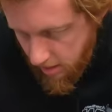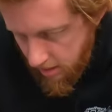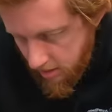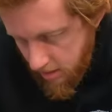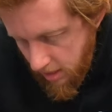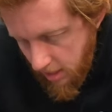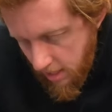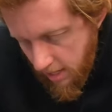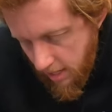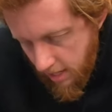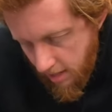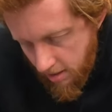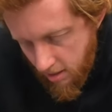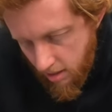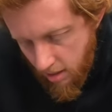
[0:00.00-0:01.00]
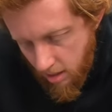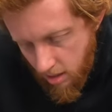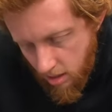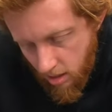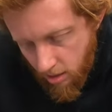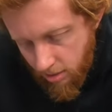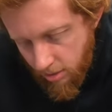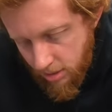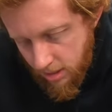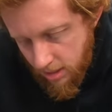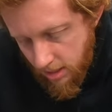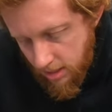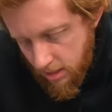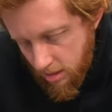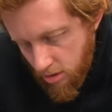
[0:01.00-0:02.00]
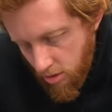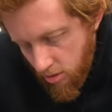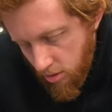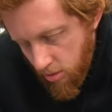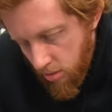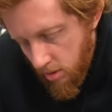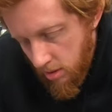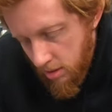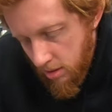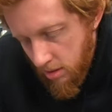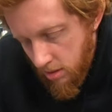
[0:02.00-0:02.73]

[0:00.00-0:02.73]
the DA. I'll use this to